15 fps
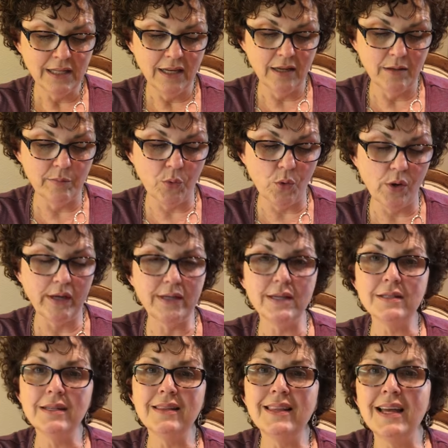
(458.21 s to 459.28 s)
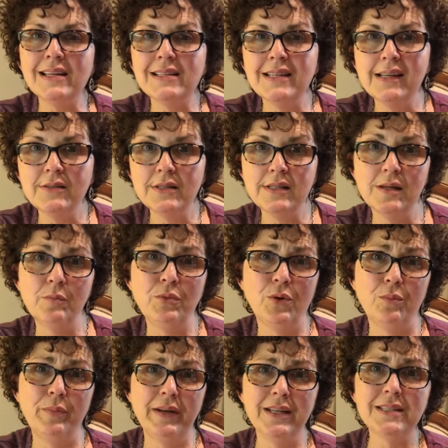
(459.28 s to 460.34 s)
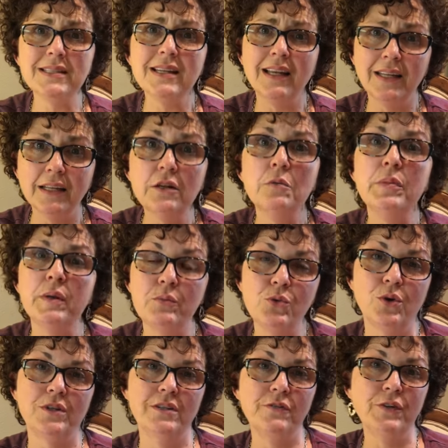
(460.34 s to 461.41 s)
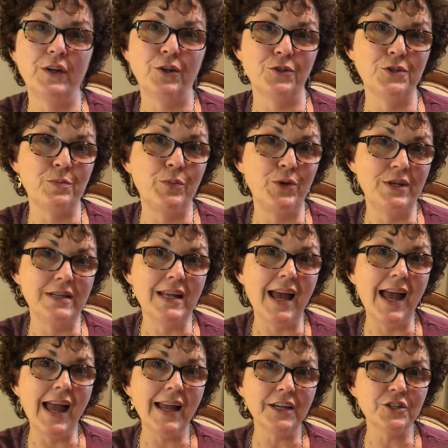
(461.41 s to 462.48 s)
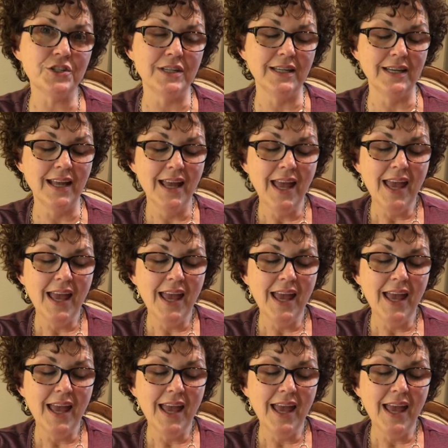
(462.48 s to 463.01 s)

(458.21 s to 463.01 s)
And boy, doesn't that sound simple, but it's a little bit more difficult to put into action.